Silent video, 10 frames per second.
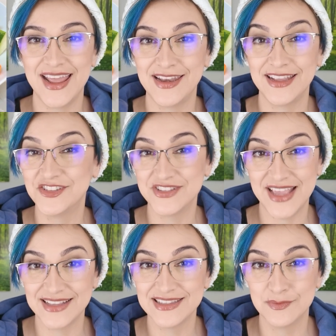and it just
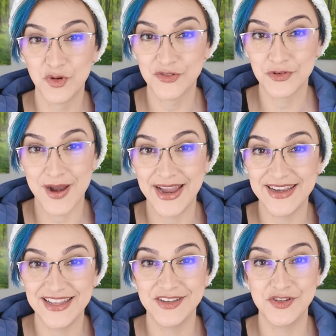adds some more
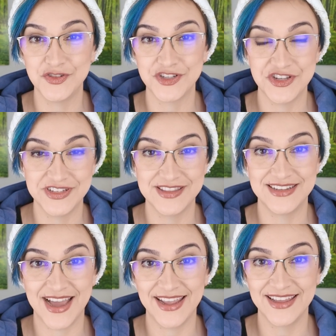variety and nutrition to
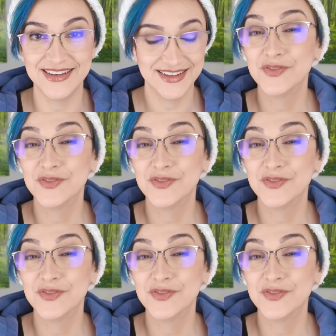the diet.